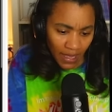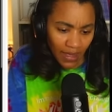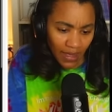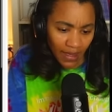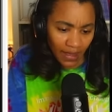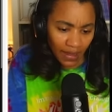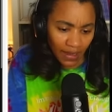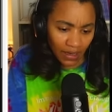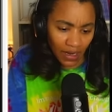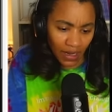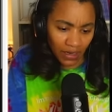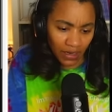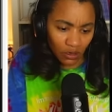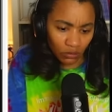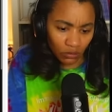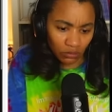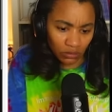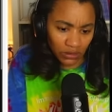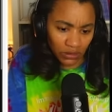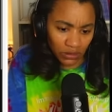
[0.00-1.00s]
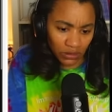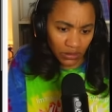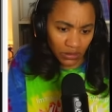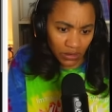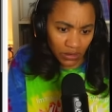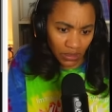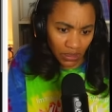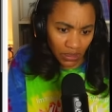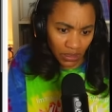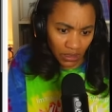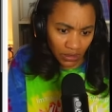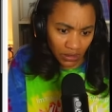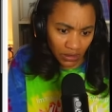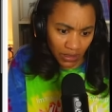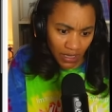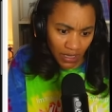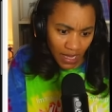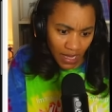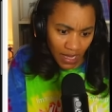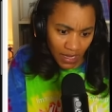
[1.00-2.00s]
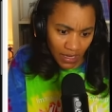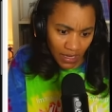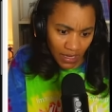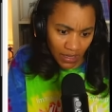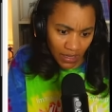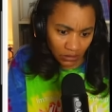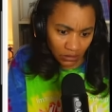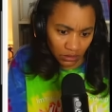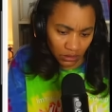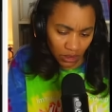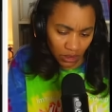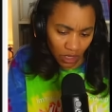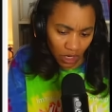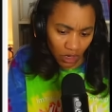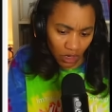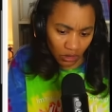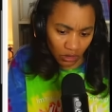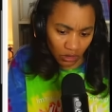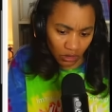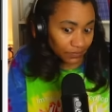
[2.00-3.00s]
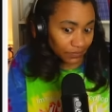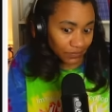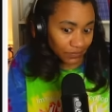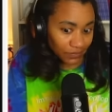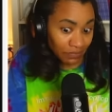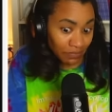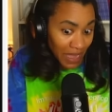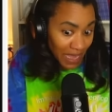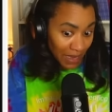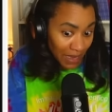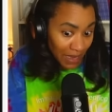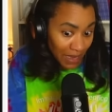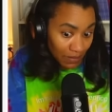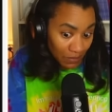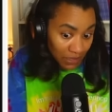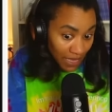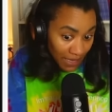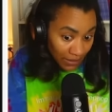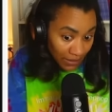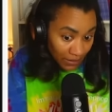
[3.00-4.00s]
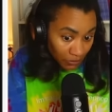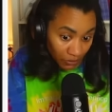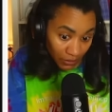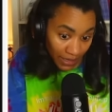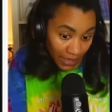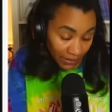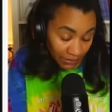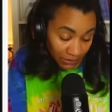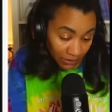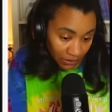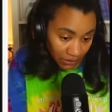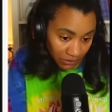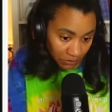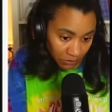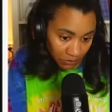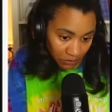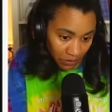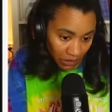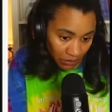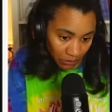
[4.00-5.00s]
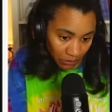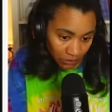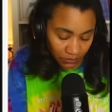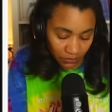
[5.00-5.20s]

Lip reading: And I know the other guy, her baby daddy or ex-husband, maybe.